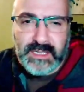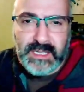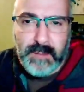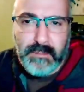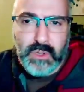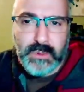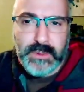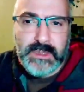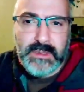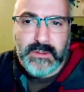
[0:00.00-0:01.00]
game mode
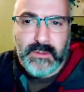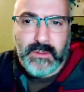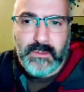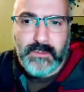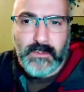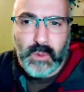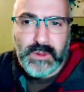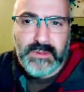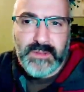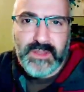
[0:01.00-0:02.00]
for
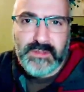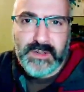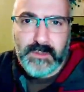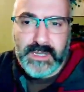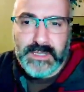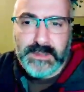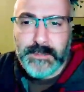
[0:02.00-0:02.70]
3v3 arena.